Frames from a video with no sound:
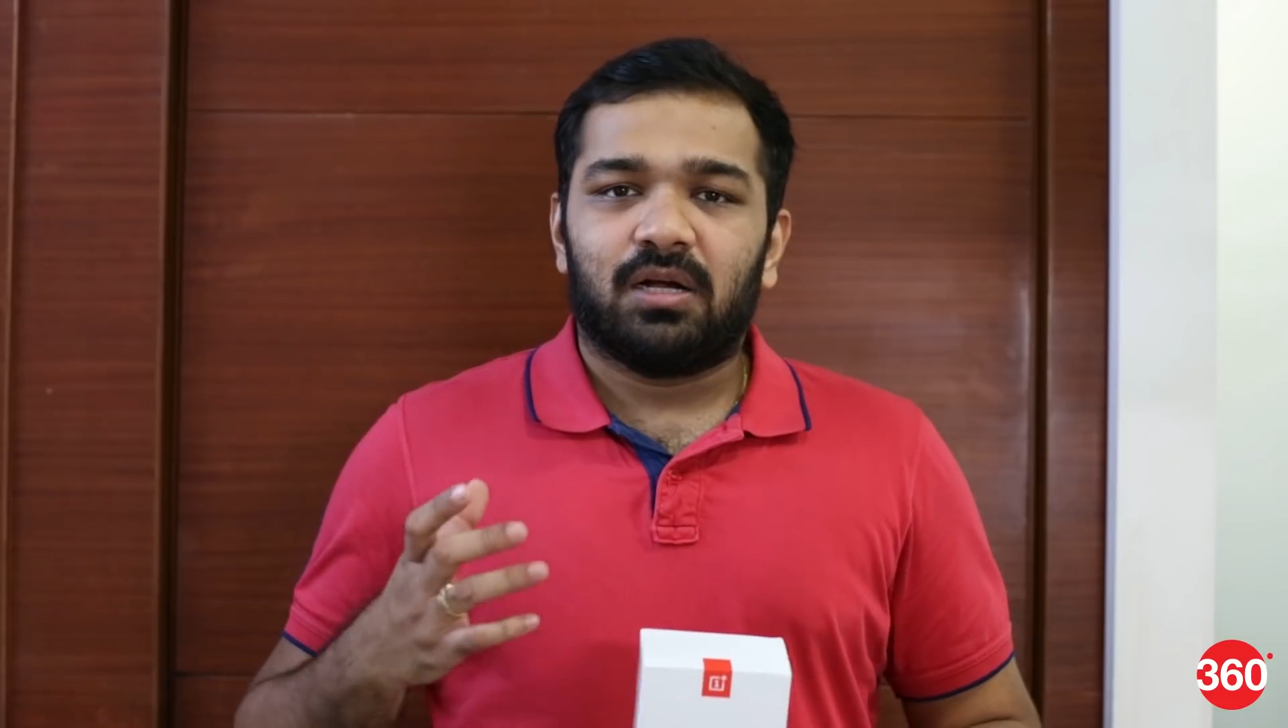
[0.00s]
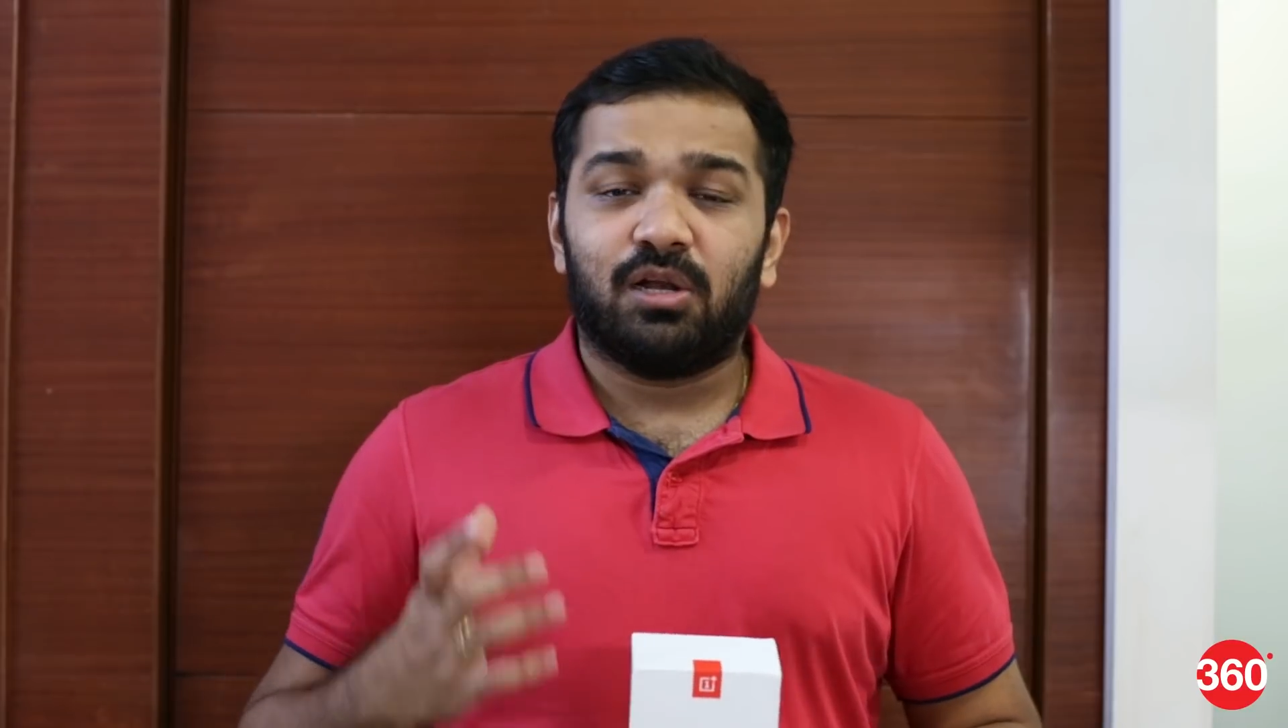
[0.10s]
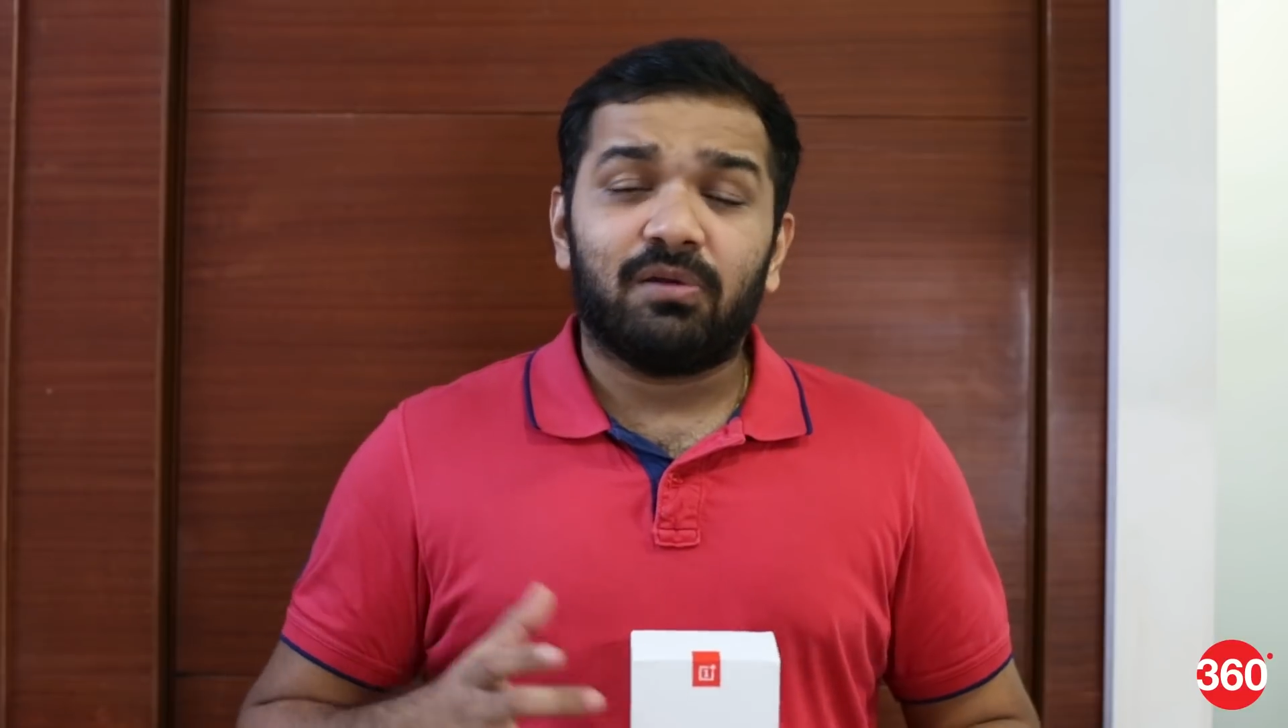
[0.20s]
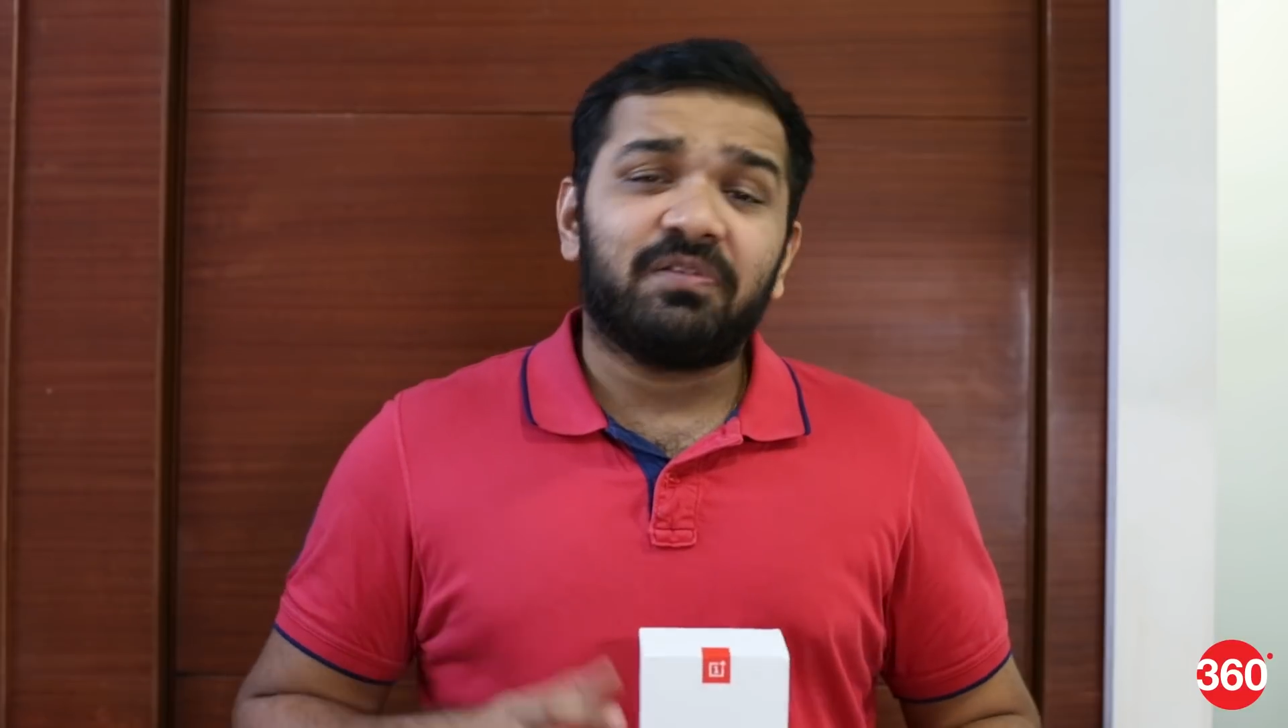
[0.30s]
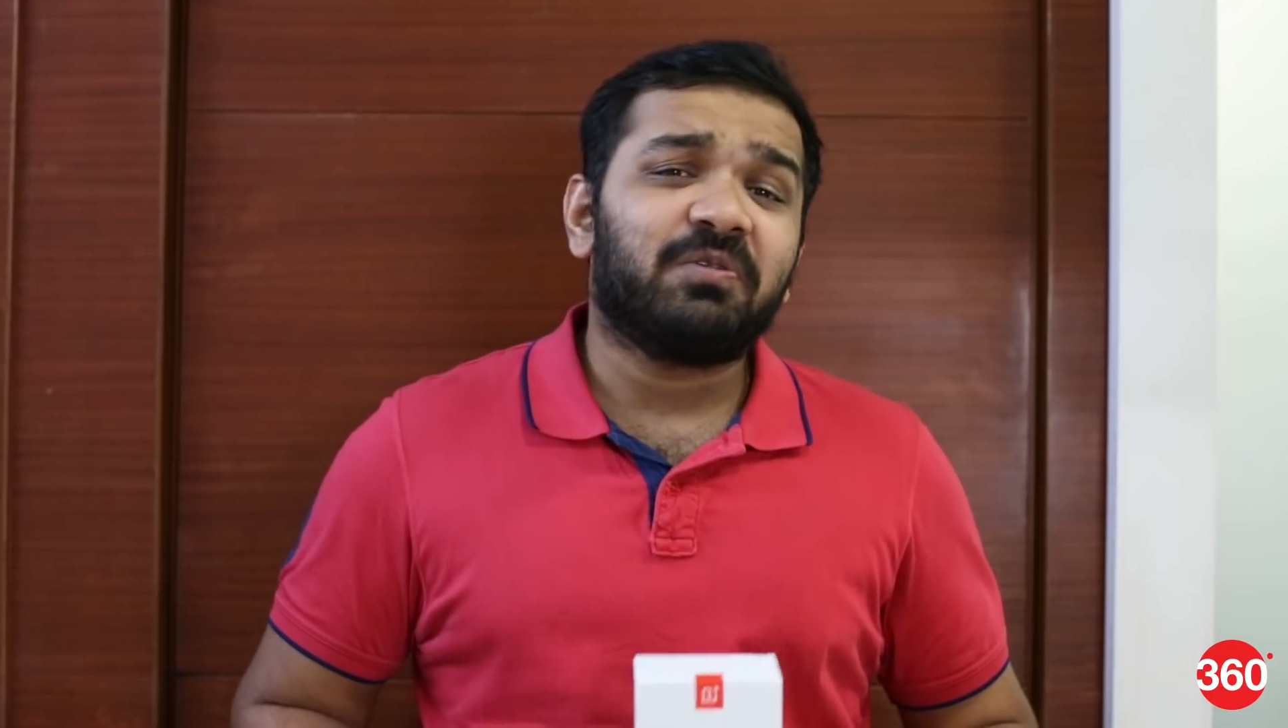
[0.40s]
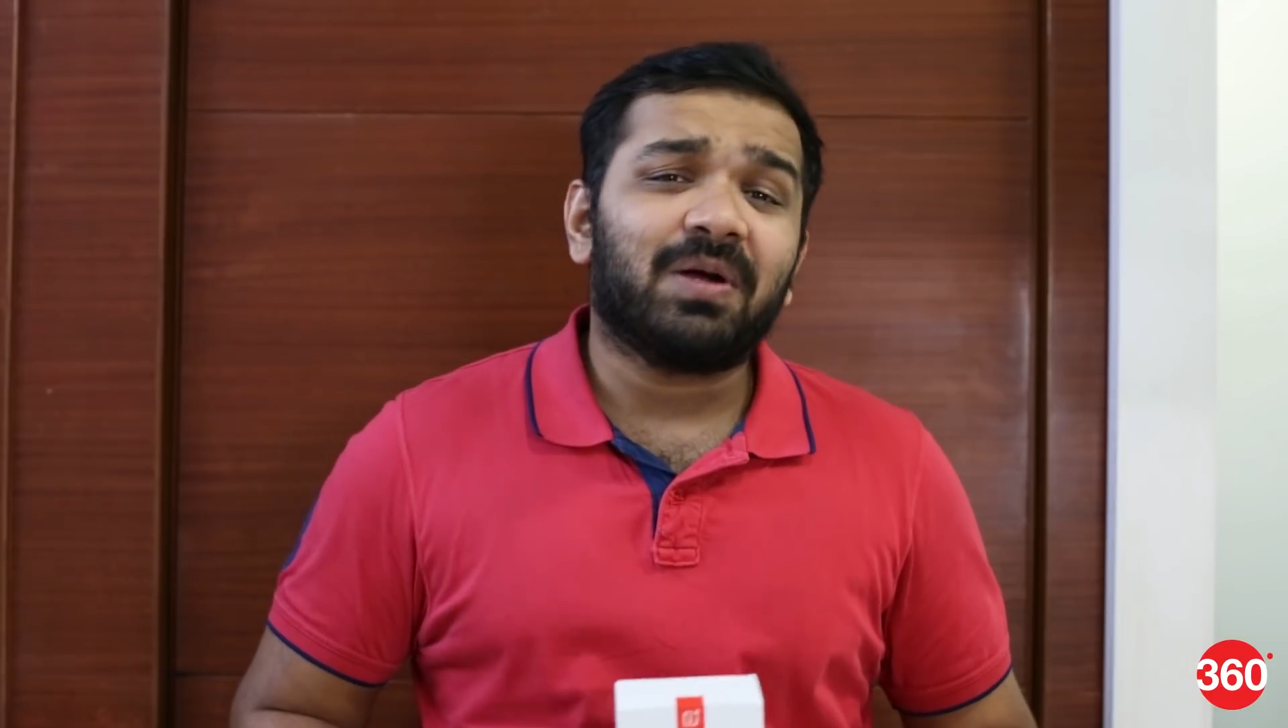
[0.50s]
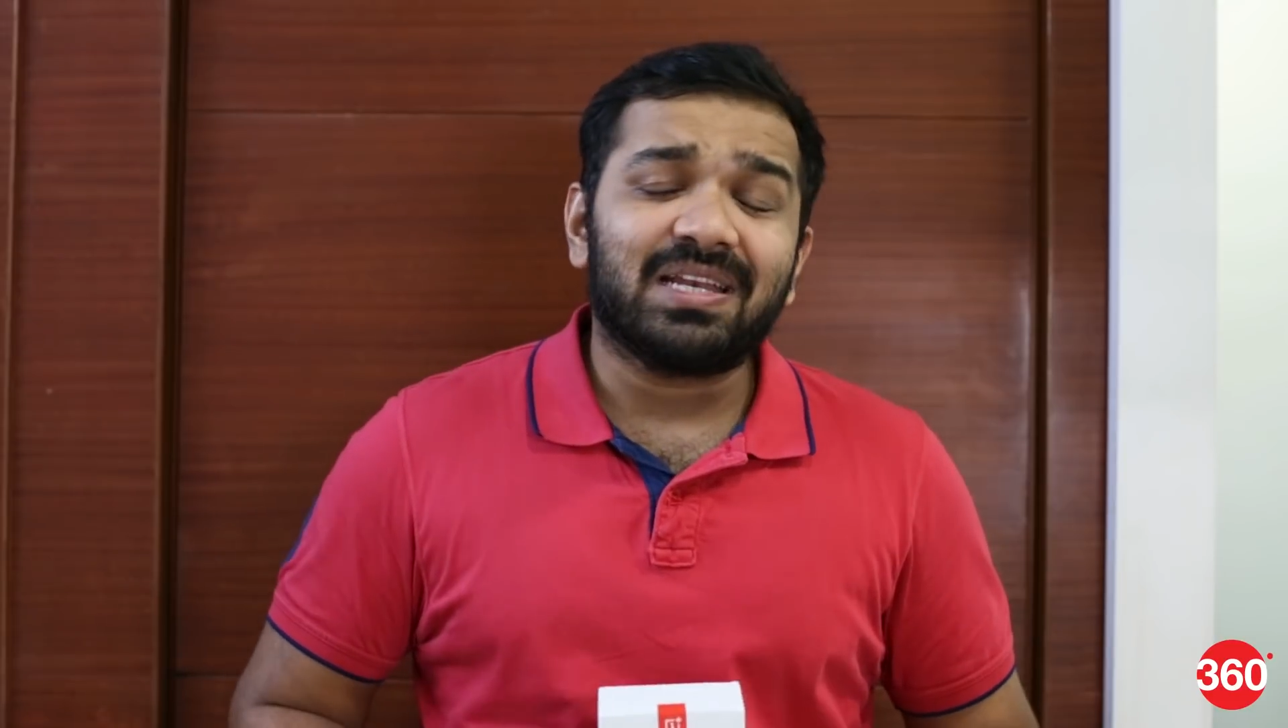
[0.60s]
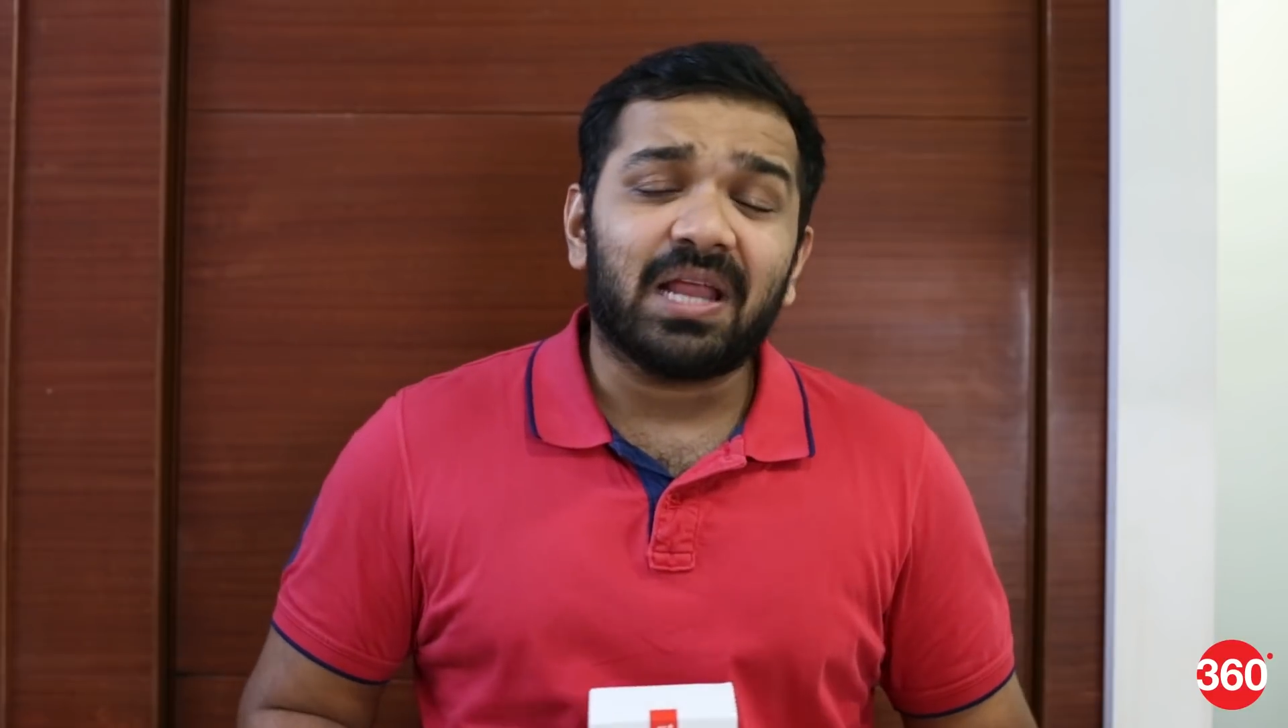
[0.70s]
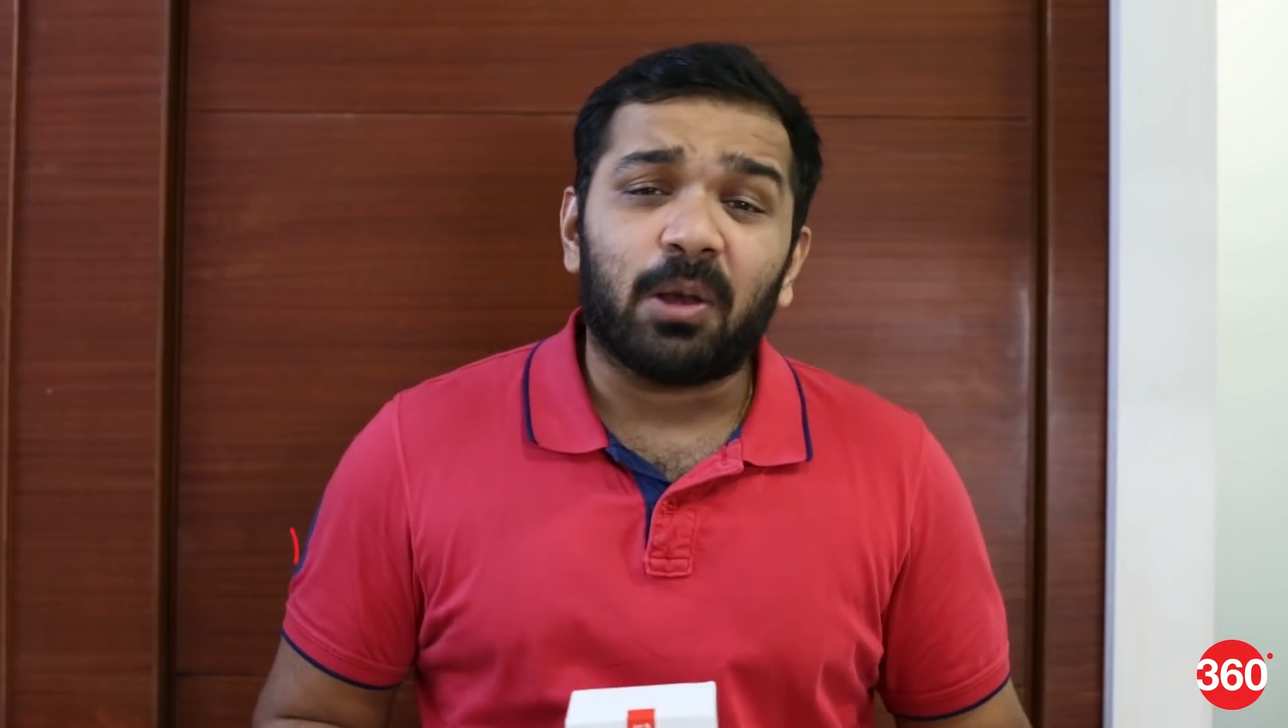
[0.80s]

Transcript: Hello everyone